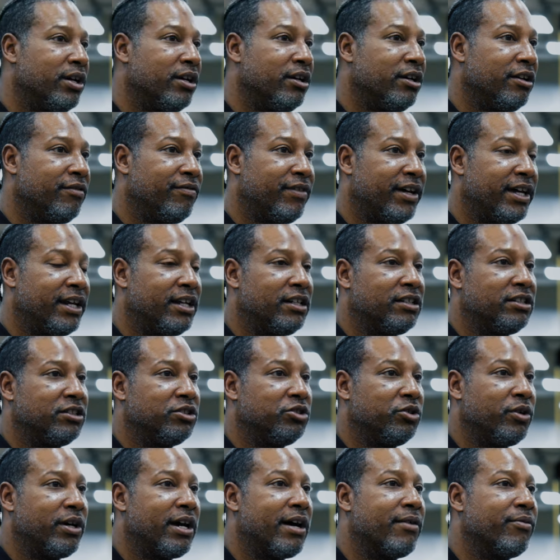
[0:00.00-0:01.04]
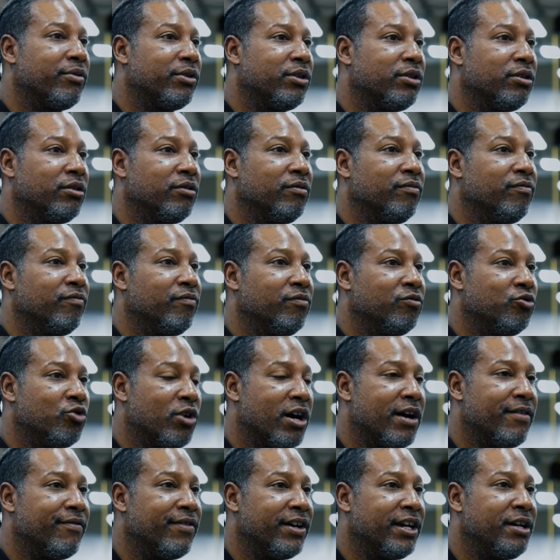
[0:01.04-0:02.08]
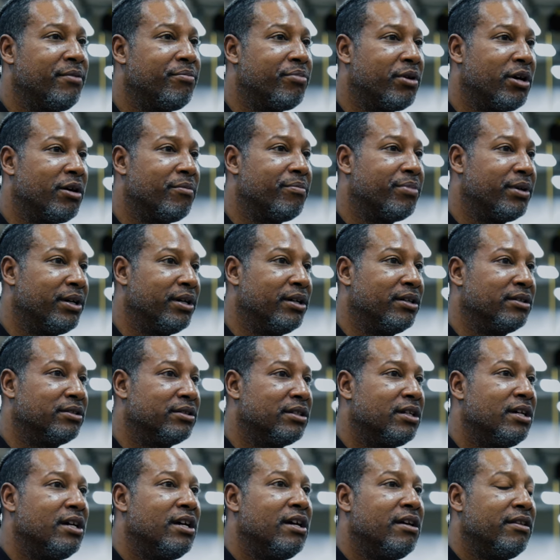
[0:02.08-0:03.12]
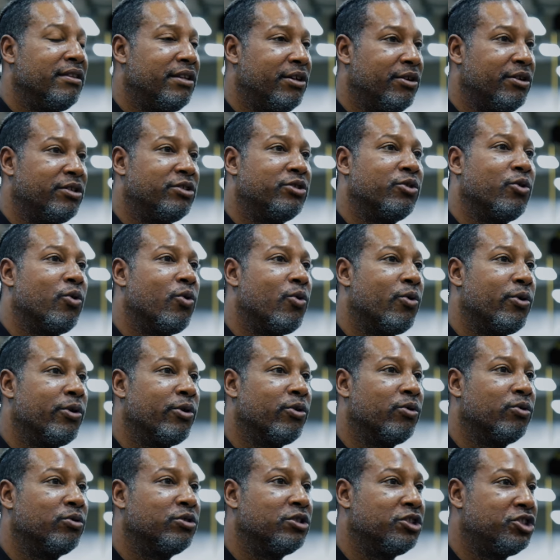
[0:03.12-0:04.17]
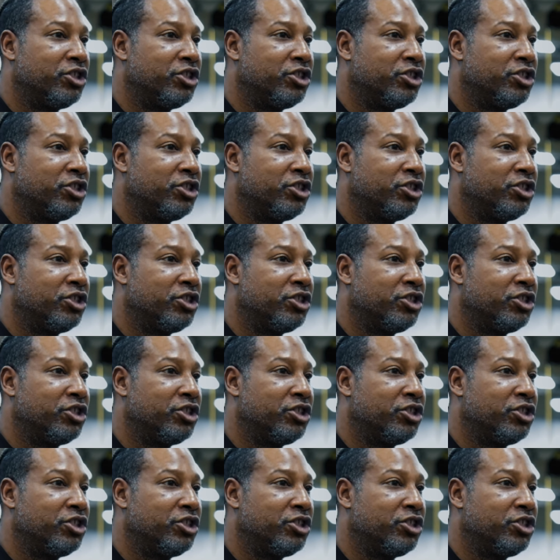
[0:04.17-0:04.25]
of the advantages you have with the dry vane pump is there is no oil to